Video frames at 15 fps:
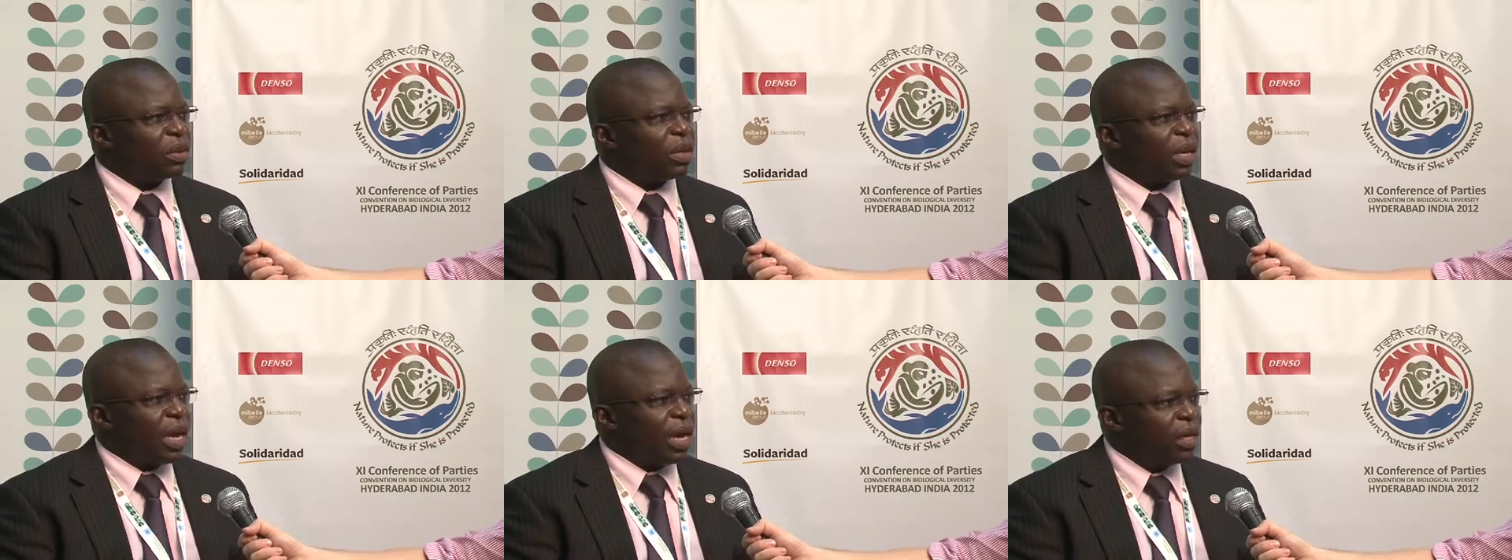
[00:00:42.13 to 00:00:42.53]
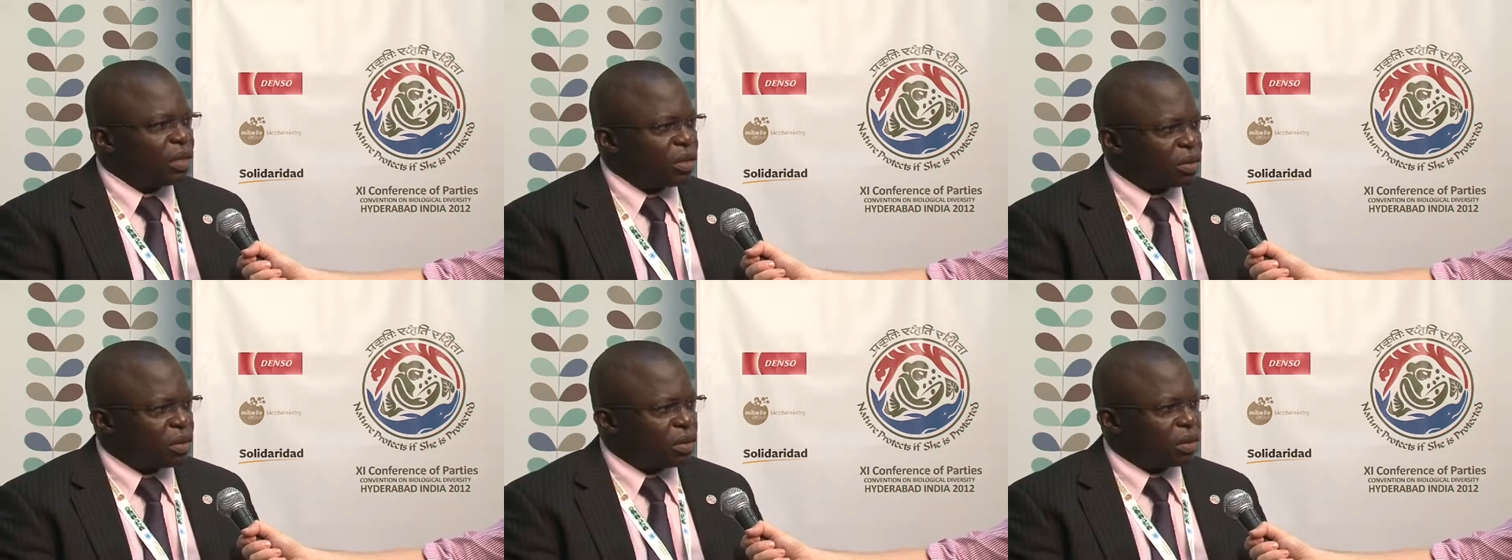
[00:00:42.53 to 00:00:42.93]
land
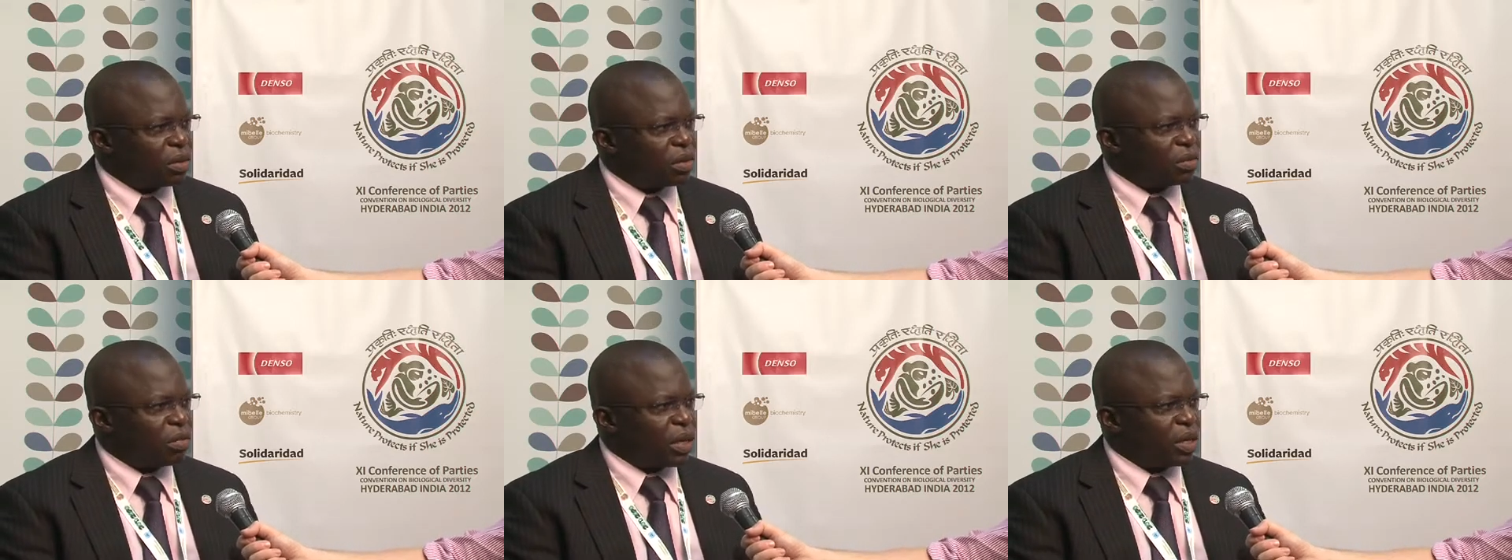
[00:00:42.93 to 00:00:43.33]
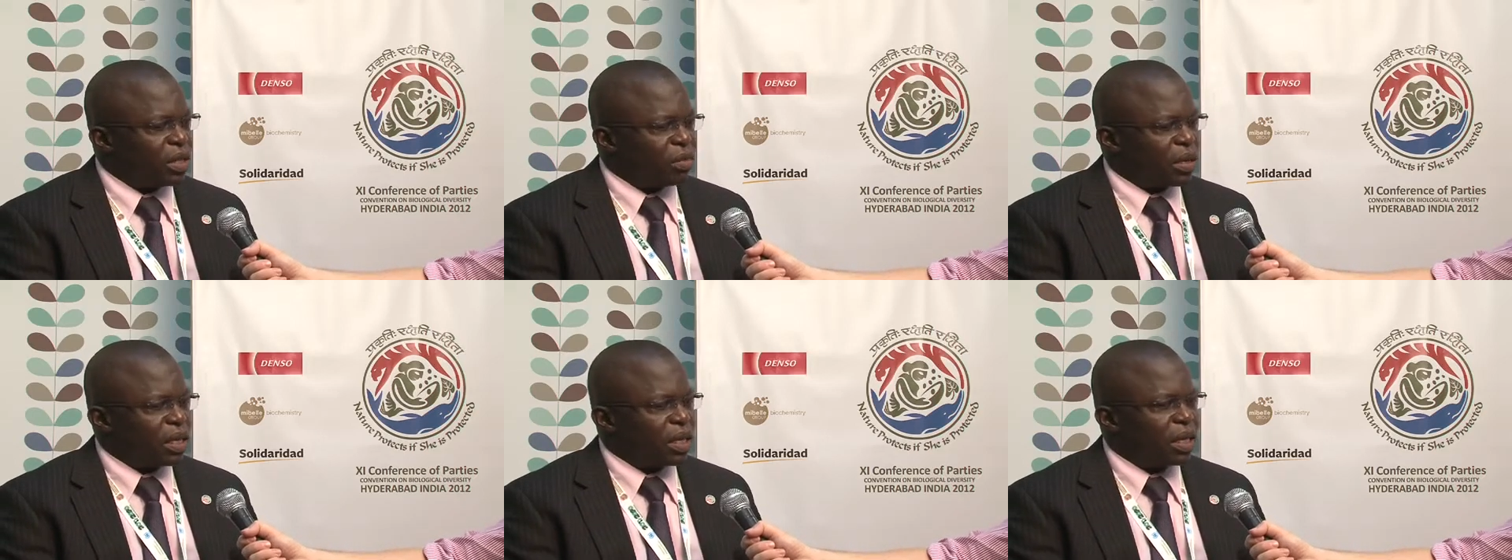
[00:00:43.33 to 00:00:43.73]
use
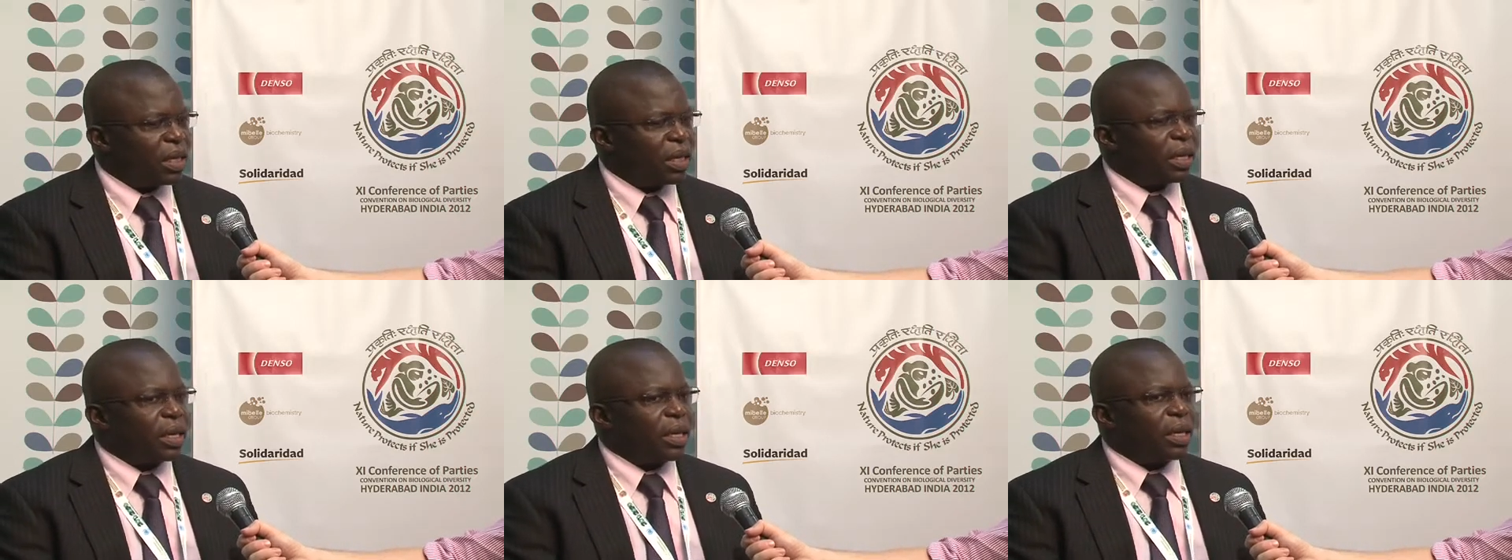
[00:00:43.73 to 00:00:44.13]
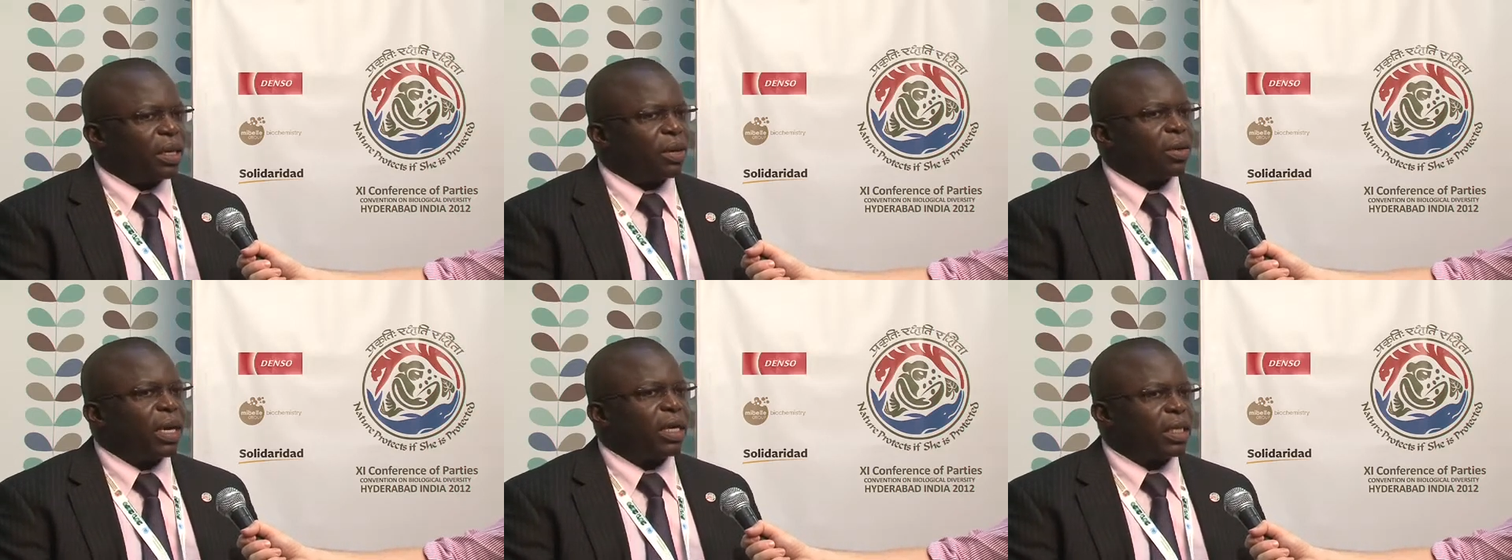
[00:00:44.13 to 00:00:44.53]
management.
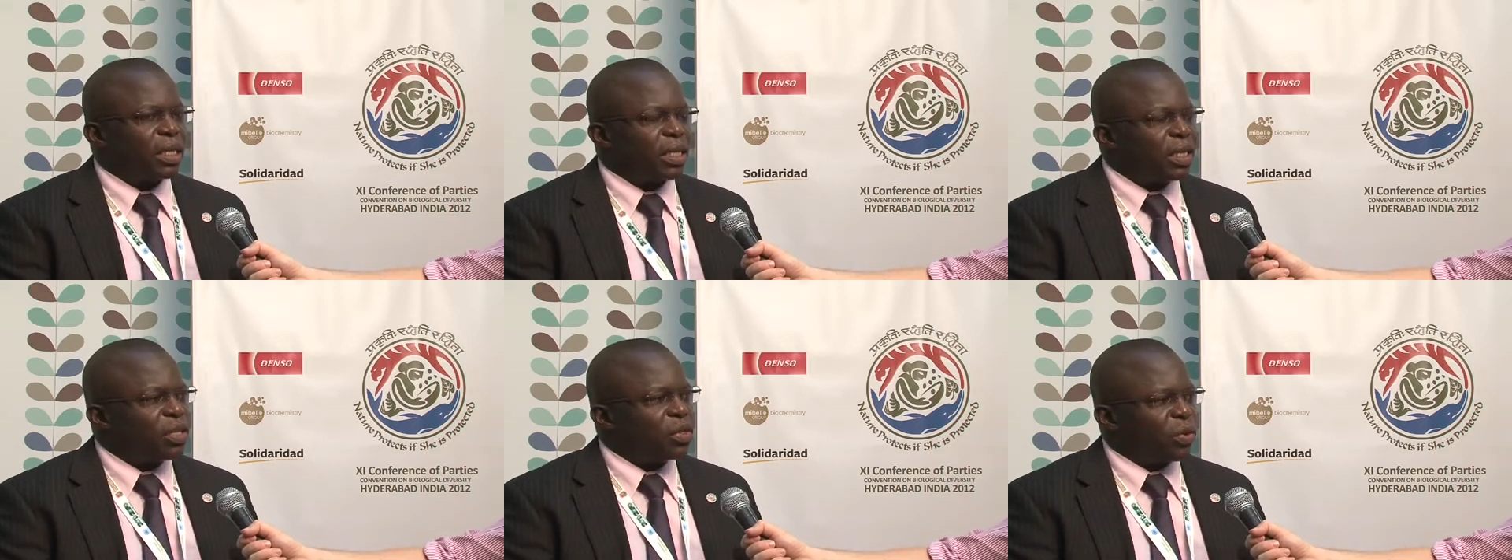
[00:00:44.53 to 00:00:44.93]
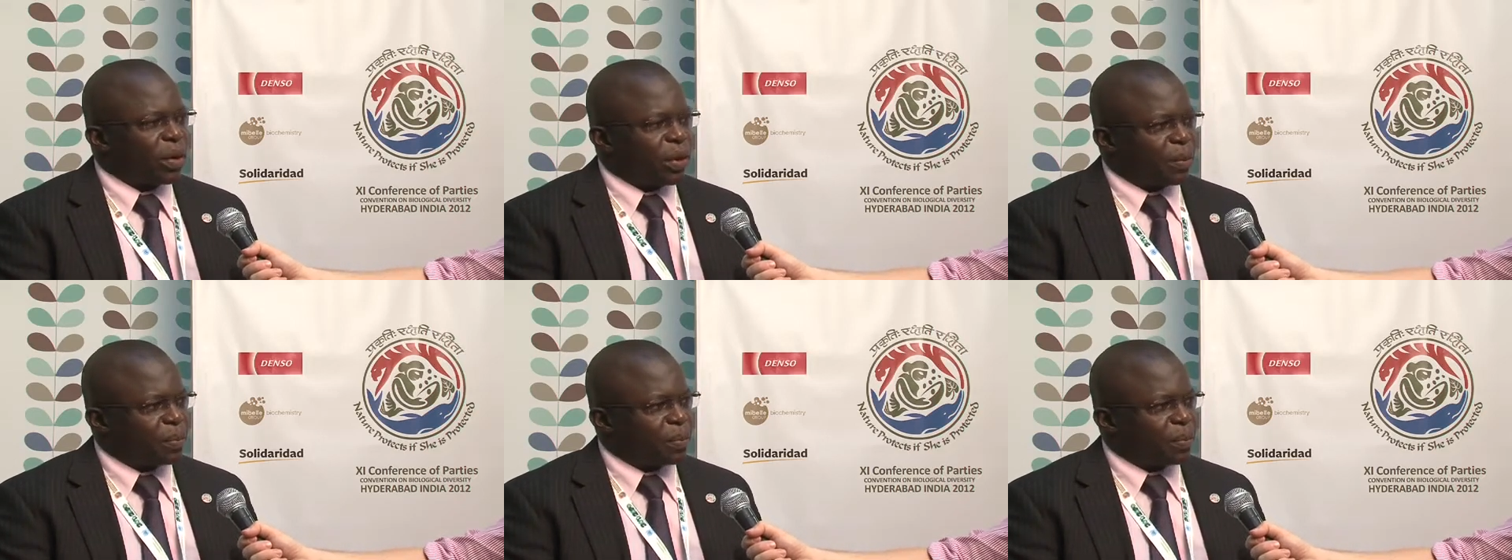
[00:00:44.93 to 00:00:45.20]
Look at it this way.